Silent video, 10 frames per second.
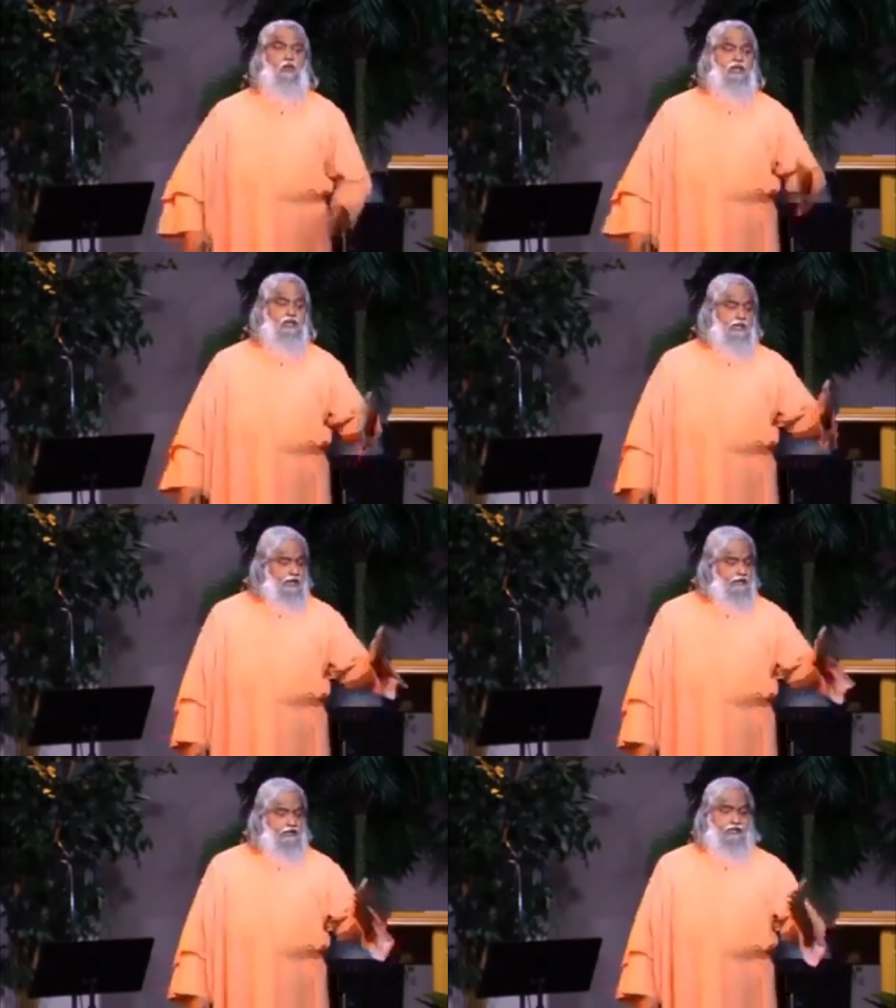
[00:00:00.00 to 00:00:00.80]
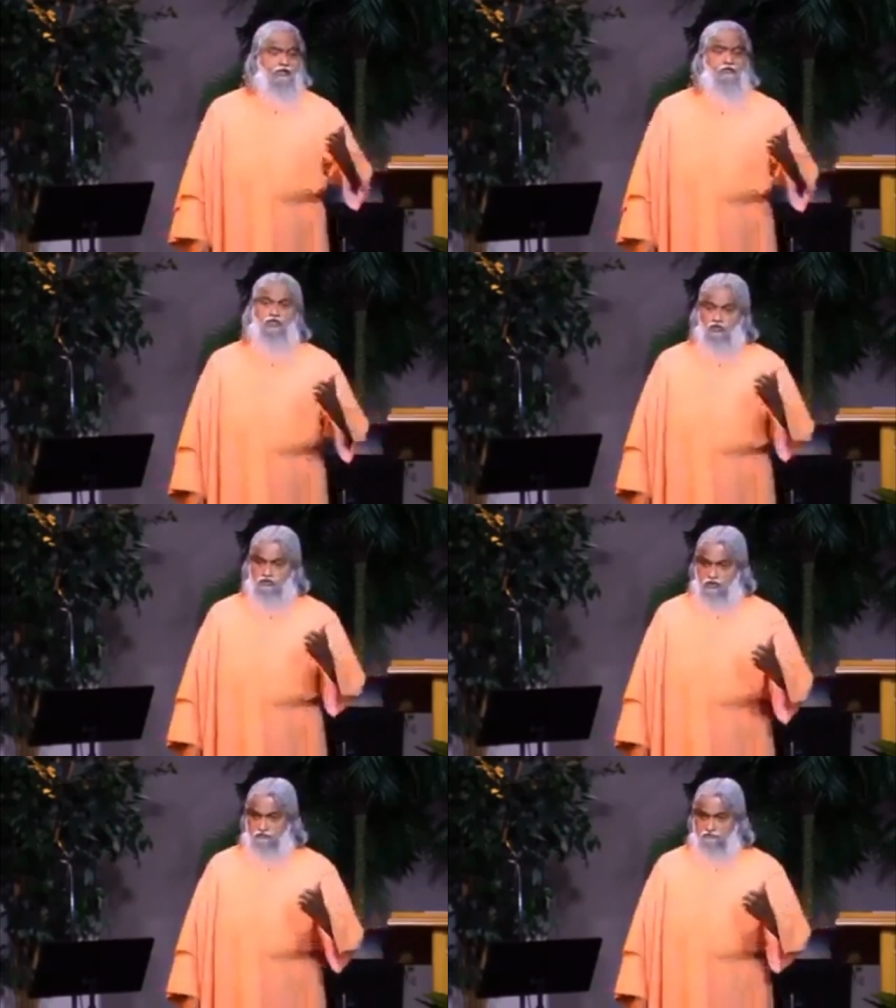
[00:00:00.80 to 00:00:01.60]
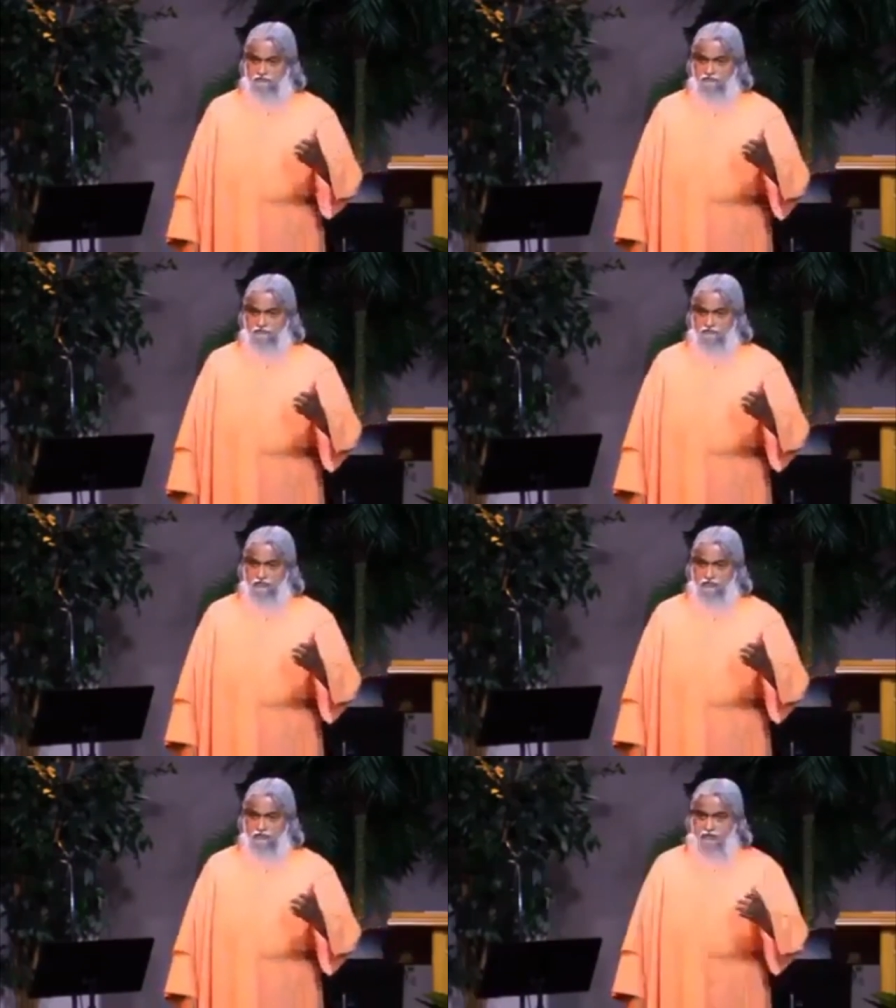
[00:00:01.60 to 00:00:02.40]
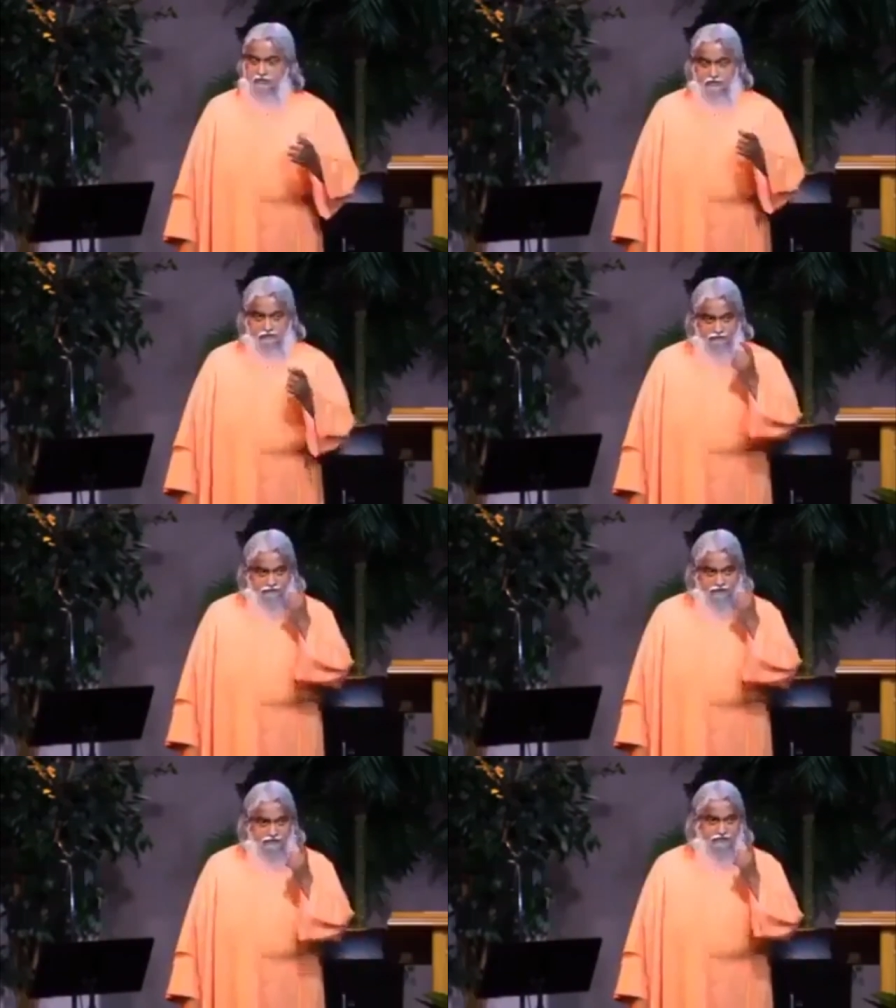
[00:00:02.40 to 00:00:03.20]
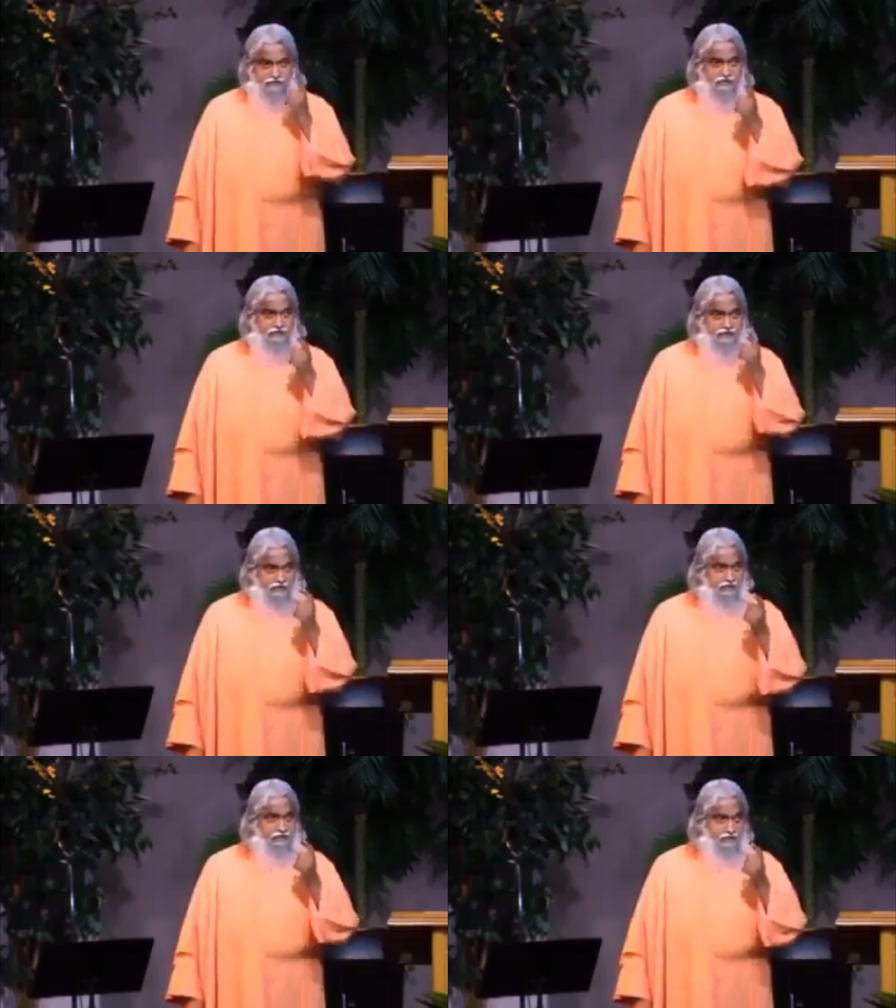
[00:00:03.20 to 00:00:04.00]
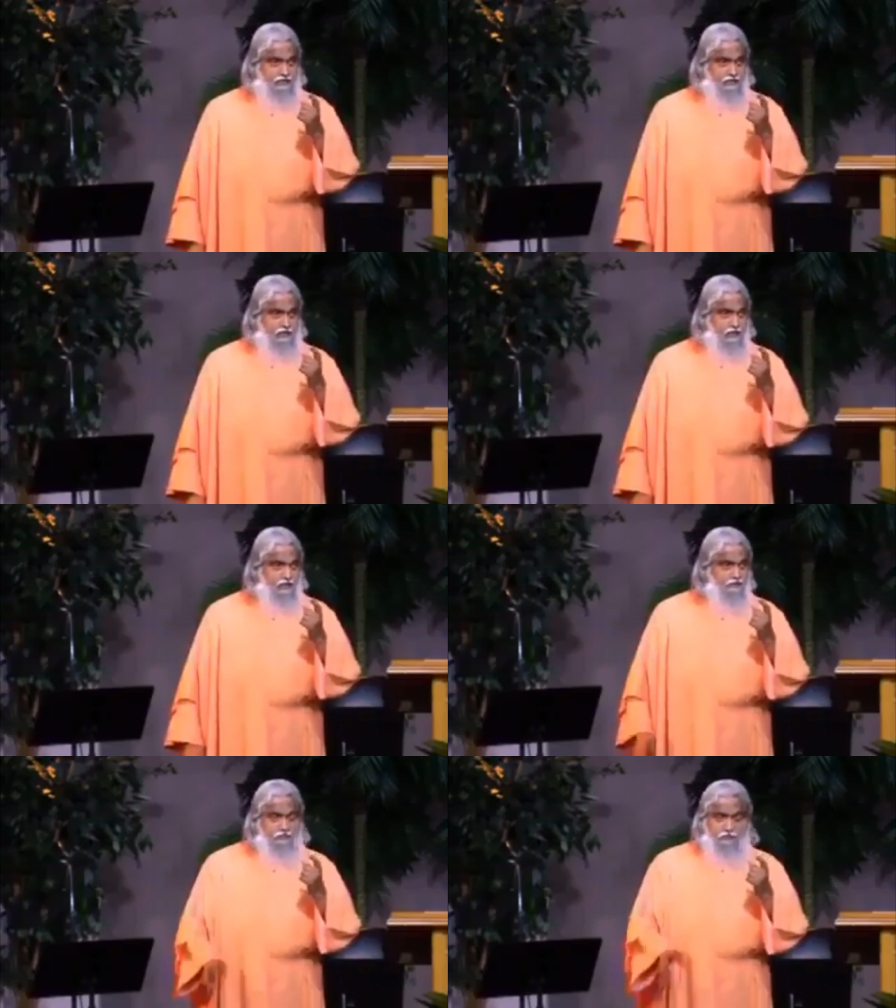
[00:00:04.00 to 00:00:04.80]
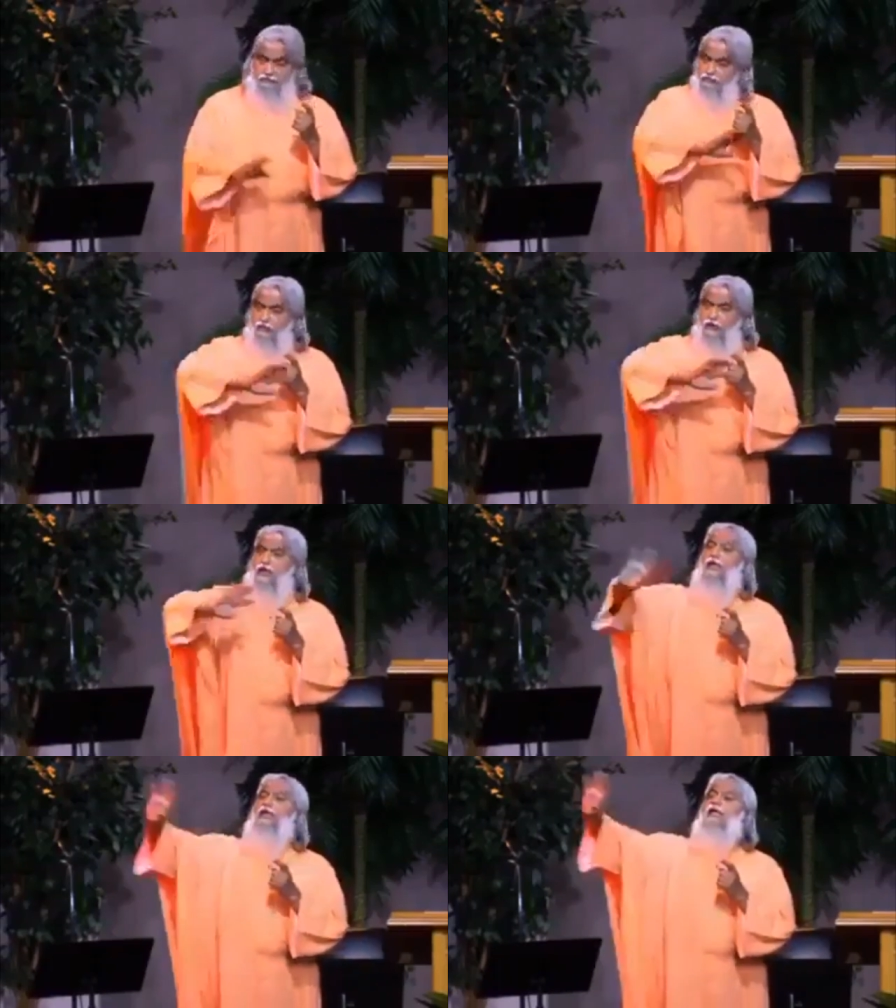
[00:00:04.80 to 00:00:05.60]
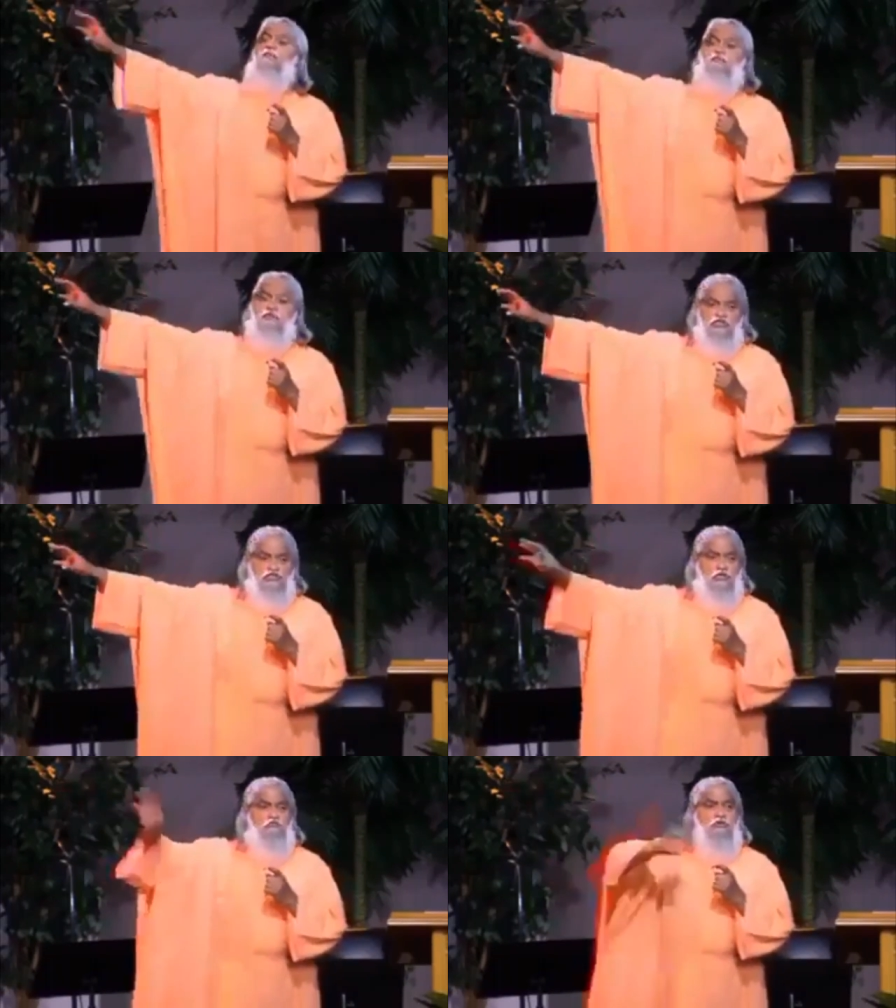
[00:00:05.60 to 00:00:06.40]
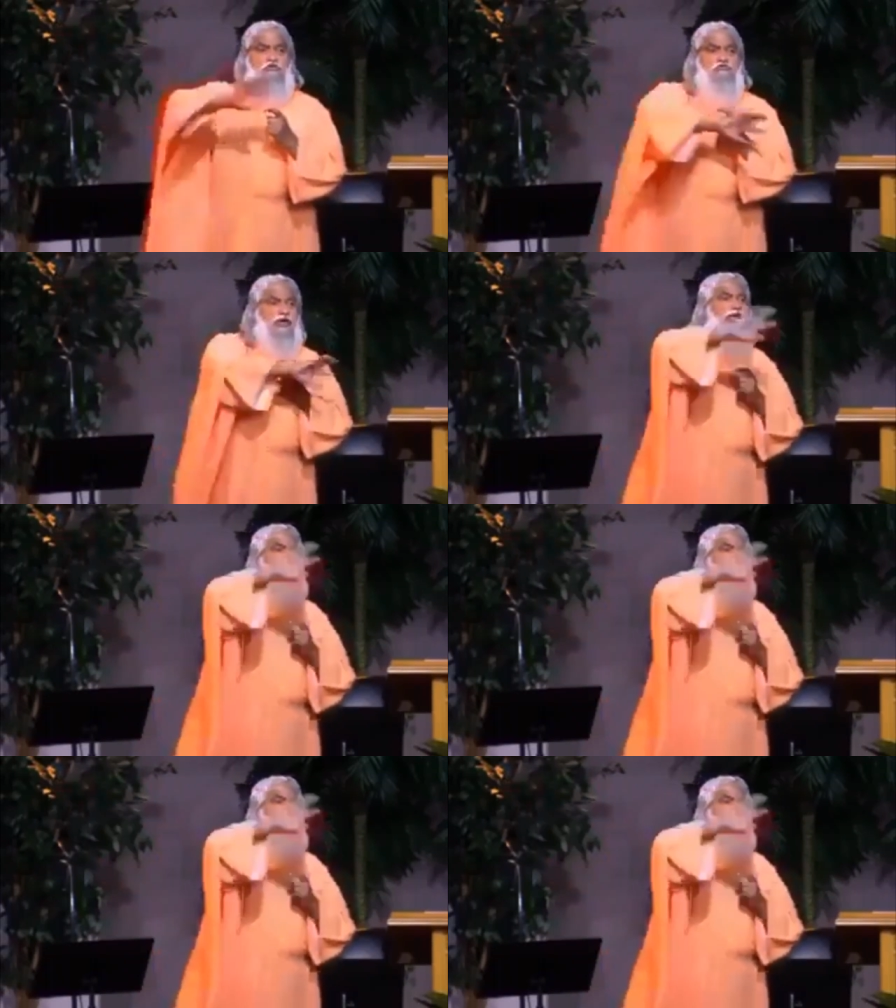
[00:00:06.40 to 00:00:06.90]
When he entered into Jerusalem, the first thing that he did, before any preaching, before